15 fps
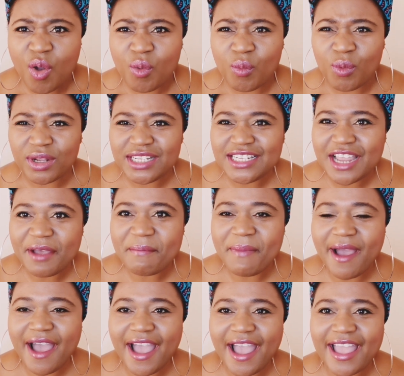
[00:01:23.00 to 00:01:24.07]
what did I
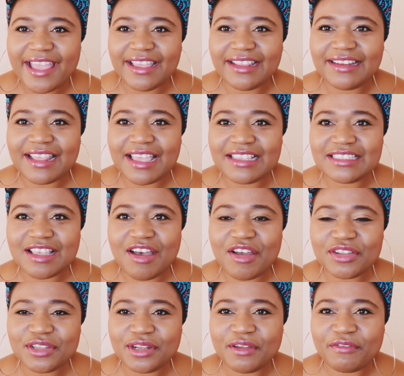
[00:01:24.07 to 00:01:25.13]
buy? That is
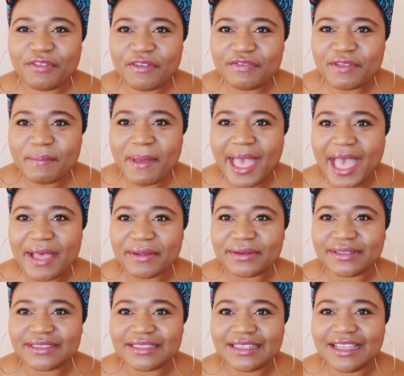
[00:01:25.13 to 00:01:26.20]

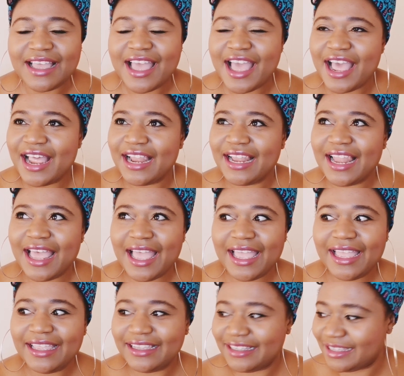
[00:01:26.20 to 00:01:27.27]
£150.
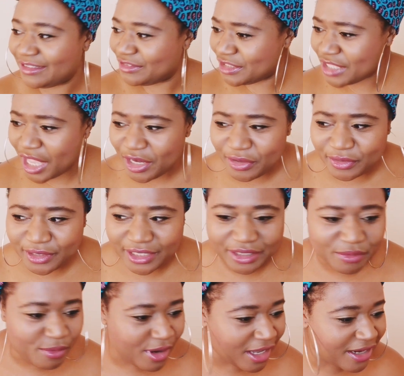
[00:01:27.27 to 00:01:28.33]
Like, you start
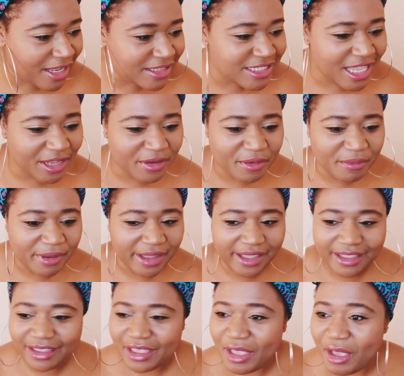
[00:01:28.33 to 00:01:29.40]
looking, what can I take
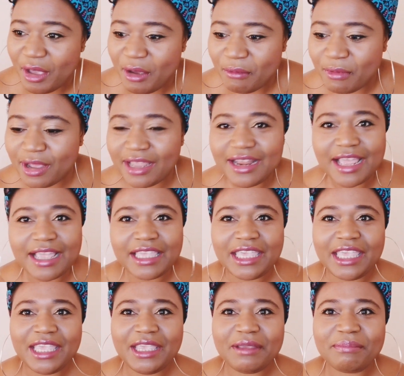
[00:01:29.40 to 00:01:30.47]
away? What can I
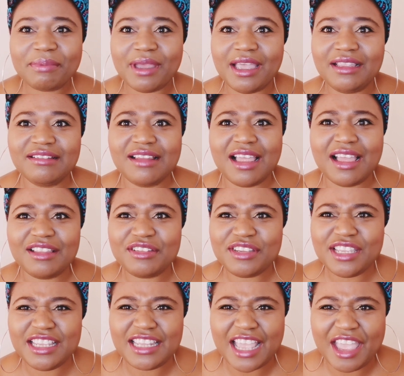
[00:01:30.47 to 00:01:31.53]
keep? And you're like, you
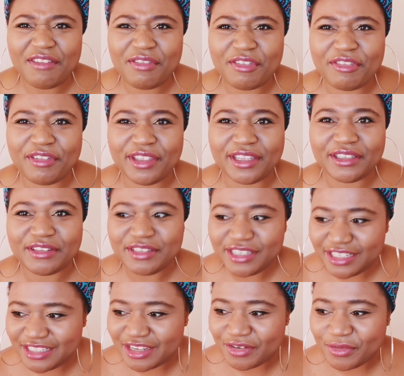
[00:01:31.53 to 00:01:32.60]
need everything. You
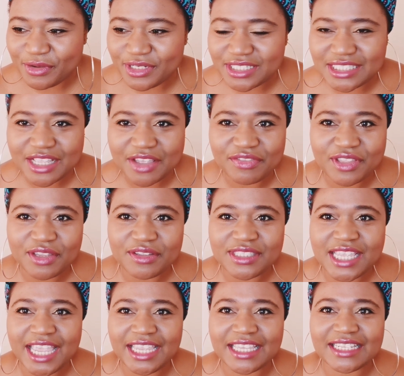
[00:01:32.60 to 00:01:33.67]
need all the stuff that you
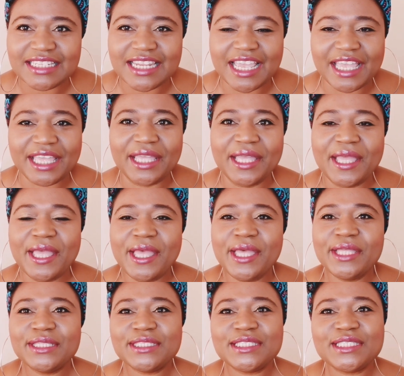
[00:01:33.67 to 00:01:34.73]
take in there.
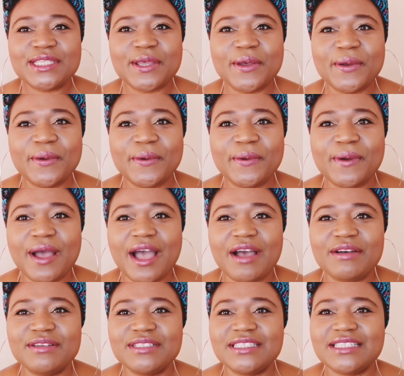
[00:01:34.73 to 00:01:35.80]
So
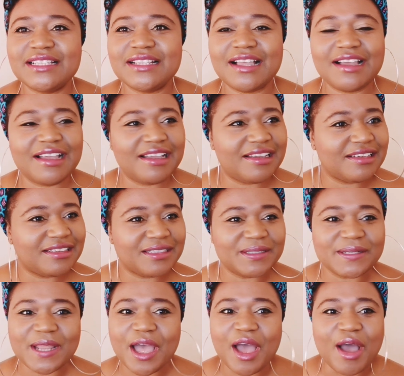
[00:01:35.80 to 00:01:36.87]
I was like,
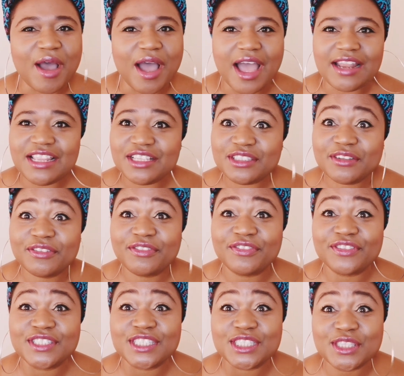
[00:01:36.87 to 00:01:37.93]
no, I need to
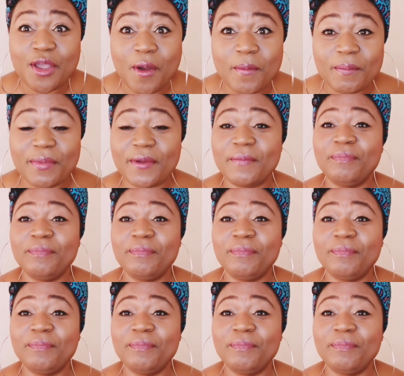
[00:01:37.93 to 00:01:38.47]
stop